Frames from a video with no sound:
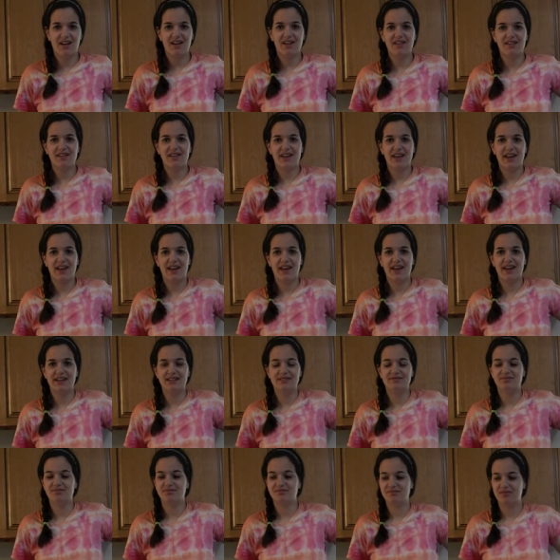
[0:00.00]

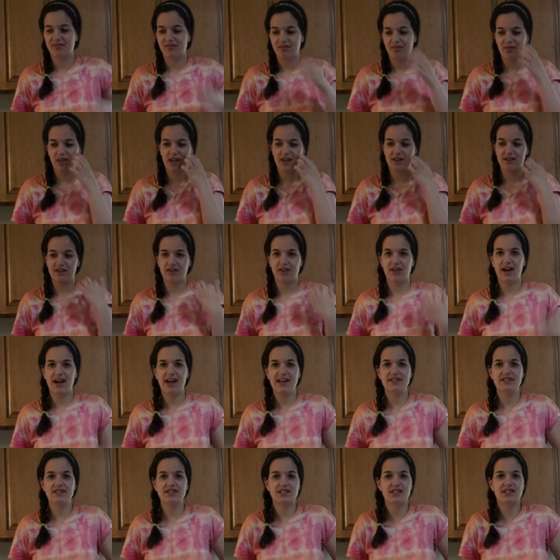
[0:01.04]
Okay, so
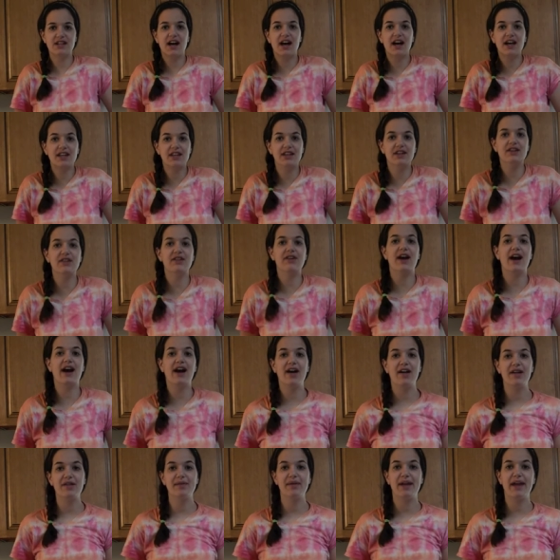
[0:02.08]
I just taught you
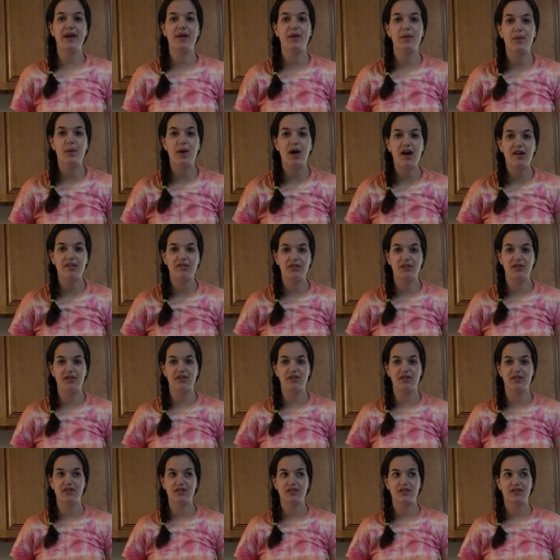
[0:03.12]
how to make
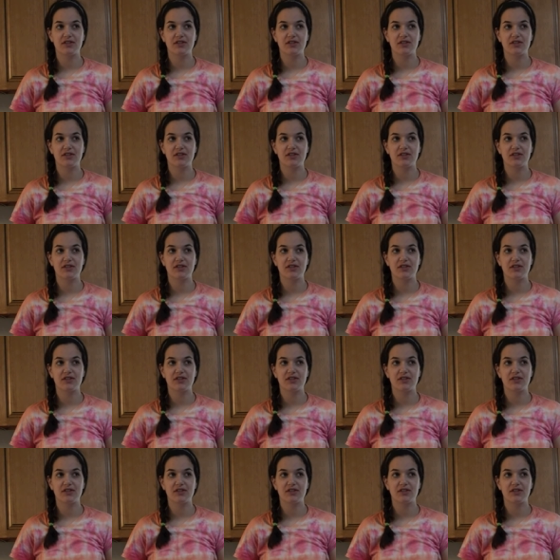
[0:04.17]
waffles,